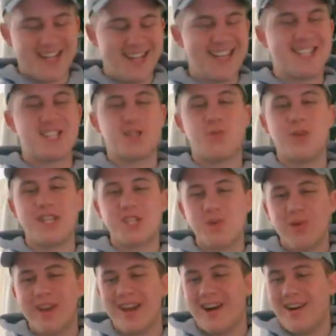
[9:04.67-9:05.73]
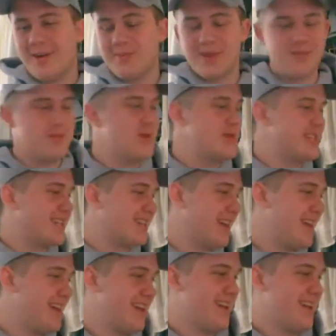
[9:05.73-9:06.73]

That sweet ambient music.